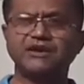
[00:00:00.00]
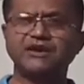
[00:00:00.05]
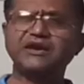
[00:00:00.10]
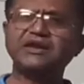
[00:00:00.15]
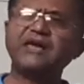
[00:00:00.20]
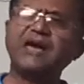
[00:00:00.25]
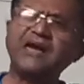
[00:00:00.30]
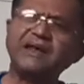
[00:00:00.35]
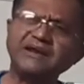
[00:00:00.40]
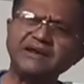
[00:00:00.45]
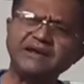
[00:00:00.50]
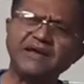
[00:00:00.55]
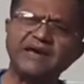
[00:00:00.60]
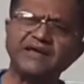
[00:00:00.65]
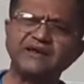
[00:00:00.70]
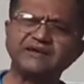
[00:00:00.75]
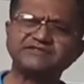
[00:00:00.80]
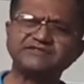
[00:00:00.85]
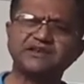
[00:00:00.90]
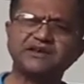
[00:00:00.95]
in any
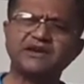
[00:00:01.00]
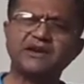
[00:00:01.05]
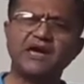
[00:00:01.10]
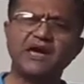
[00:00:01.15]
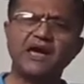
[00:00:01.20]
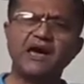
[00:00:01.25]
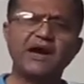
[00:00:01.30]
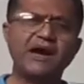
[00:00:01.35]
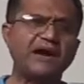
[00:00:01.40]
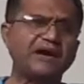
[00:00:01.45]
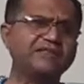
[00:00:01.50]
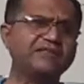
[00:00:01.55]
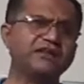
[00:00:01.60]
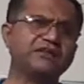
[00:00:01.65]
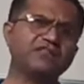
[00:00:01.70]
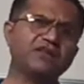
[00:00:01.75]
direction, either